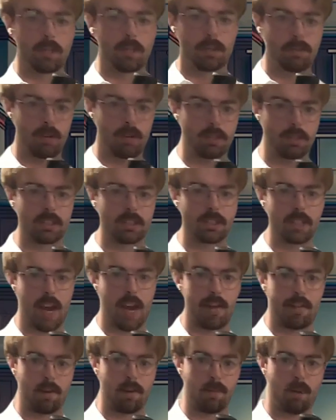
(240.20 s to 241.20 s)
response
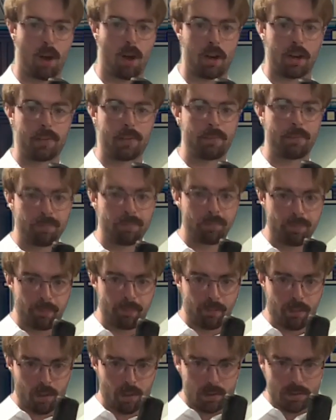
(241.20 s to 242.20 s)
inside of our body.
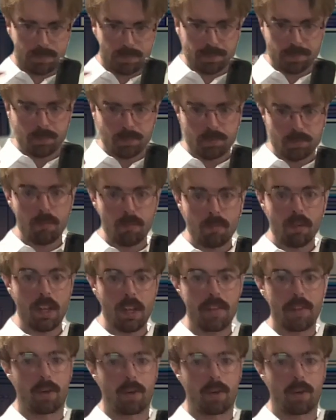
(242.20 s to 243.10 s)
And